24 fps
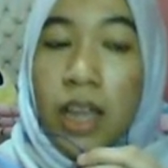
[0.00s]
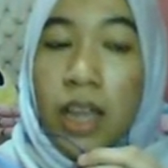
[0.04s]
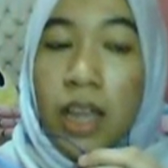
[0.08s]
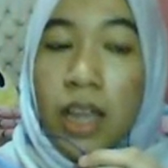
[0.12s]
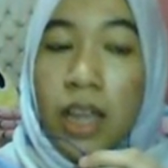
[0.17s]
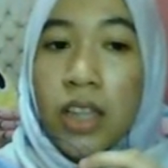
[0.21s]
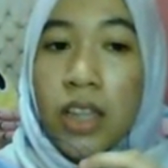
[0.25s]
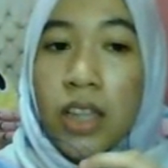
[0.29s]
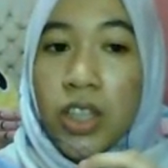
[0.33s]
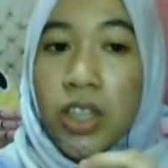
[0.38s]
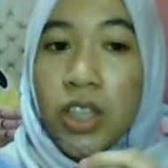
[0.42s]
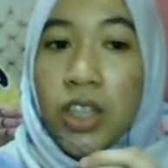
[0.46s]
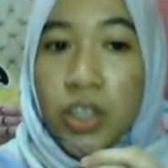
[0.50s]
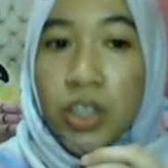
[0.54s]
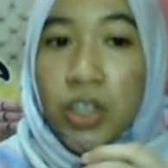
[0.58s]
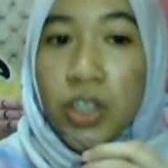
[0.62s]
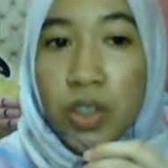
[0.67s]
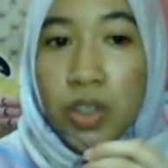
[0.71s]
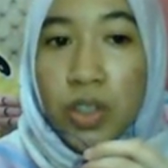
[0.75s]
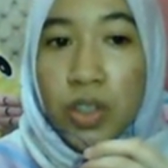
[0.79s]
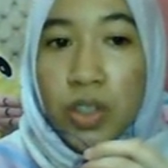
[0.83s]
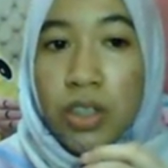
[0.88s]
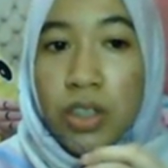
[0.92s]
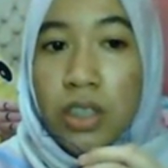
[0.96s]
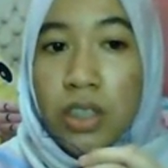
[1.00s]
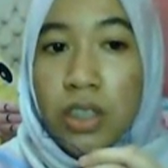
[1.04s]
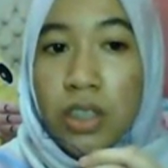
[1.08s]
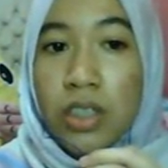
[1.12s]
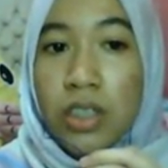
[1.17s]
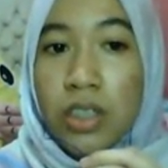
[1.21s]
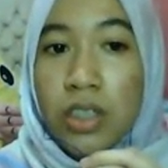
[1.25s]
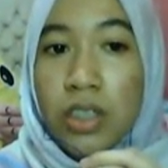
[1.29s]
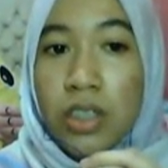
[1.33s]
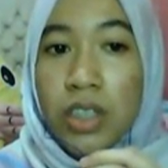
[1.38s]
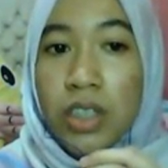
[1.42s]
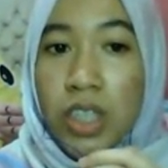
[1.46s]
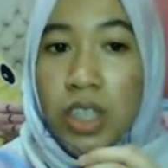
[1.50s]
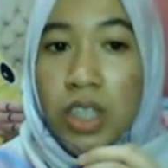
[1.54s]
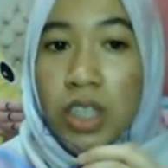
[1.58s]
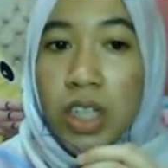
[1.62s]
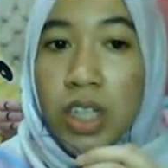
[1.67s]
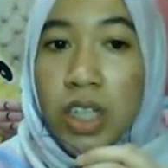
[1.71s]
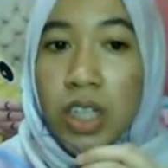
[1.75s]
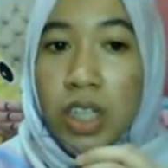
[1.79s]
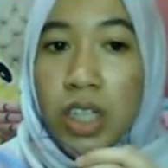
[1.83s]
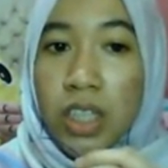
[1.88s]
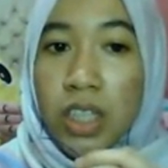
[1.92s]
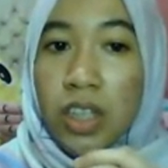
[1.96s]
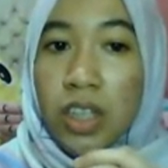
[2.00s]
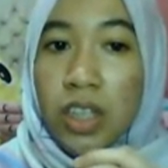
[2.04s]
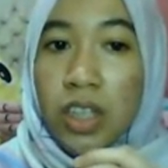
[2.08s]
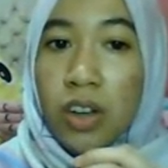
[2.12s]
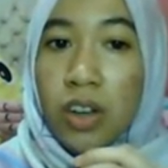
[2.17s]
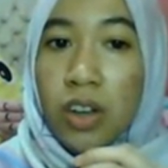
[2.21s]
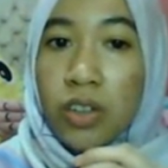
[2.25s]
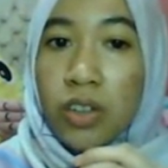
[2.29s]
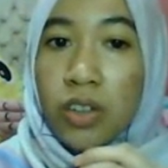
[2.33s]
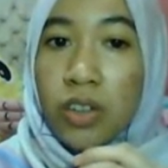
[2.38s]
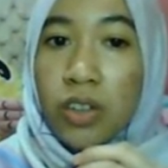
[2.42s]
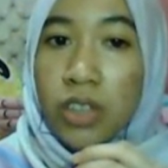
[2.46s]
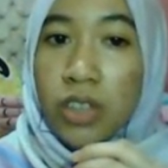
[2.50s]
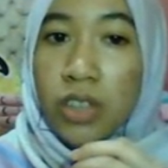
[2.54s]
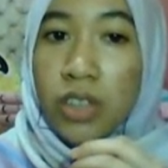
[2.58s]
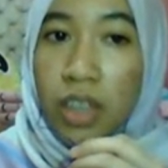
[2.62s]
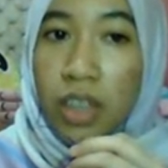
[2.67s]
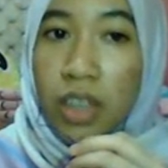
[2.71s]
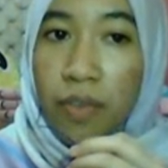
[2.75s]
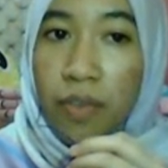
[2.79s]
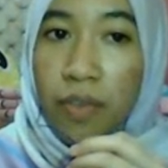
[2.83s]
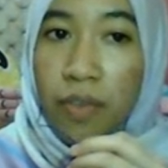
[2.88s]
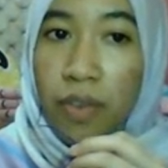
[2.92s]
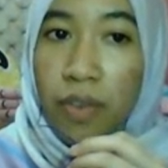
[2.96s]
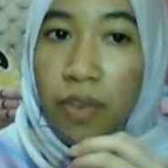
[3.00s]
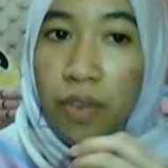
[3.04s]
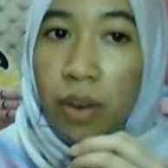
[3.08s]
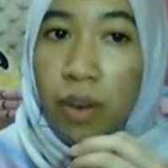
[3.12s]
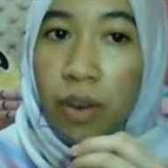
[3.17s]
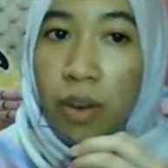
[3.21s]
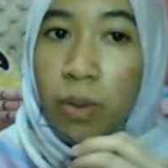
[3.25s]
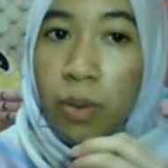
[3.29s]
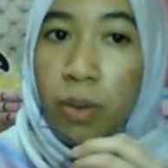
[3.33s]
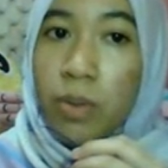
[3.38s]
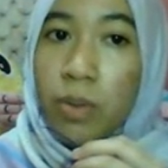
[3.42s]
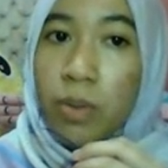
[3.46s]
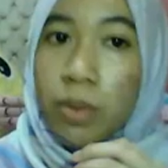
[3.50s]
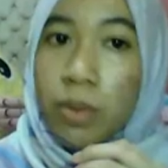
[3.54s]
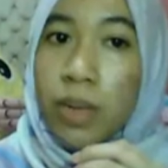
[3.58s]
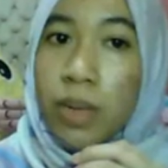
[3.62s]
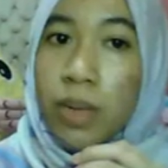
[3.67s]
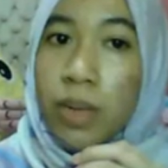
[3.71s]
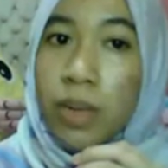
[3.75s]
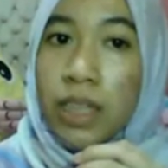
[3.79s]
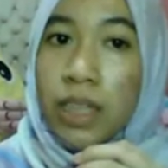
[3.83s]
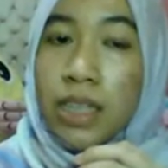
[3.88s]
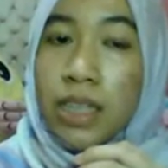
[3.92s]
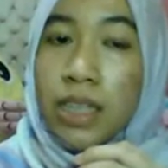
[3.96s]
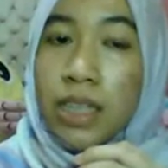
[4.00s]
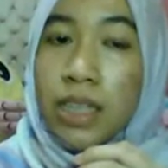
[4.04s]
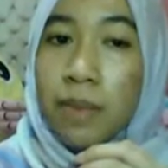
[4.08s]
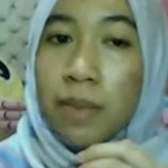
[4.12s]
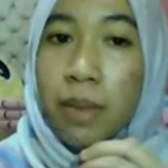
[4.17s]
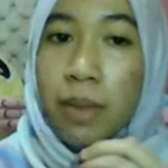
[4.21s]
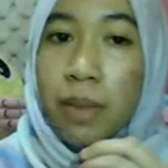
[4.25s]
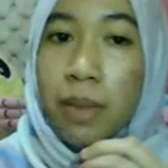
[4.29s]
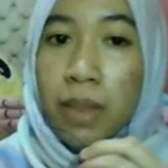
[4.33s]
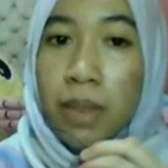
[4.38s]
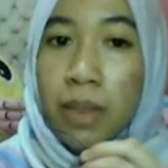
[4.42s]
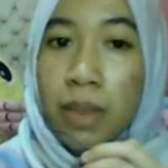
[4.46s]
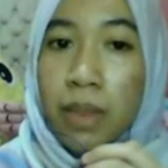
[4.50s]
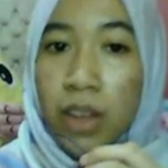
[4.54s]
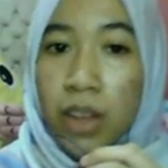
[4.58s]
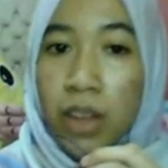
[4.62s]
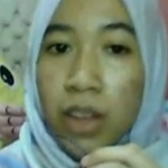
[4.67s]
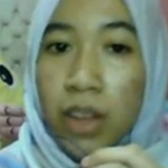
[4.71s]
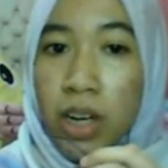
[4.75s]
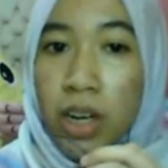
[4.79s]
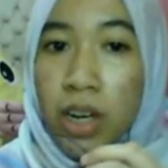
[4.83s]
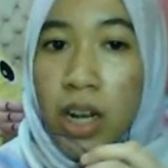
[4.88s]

Nature: the result inconclusive. For probability sampling method,